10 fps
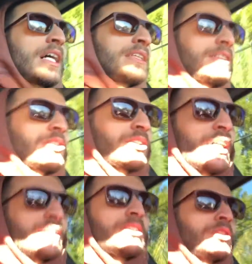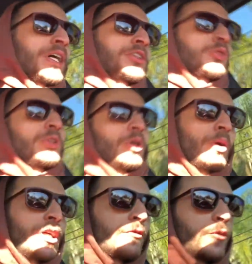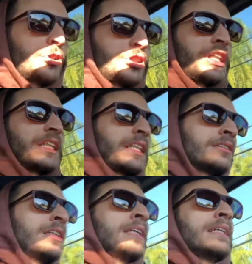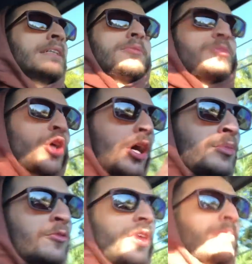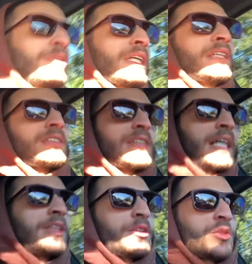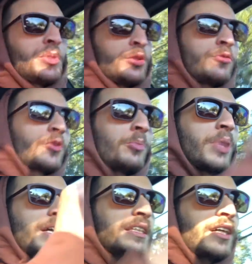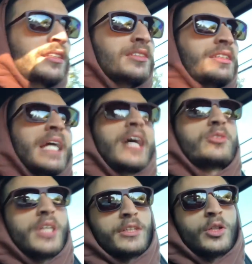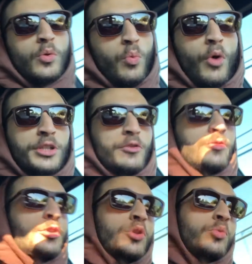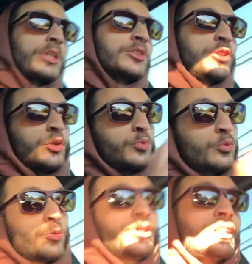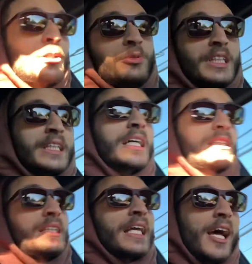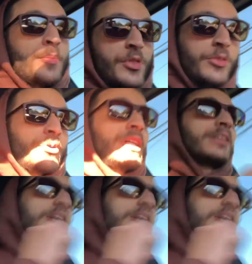That's just kind of the direction we're going, unfortunately. Carbon fiber on the inside looks beautiful. Body lines on the outside look wonderful. The wheels look really nice on the M3. On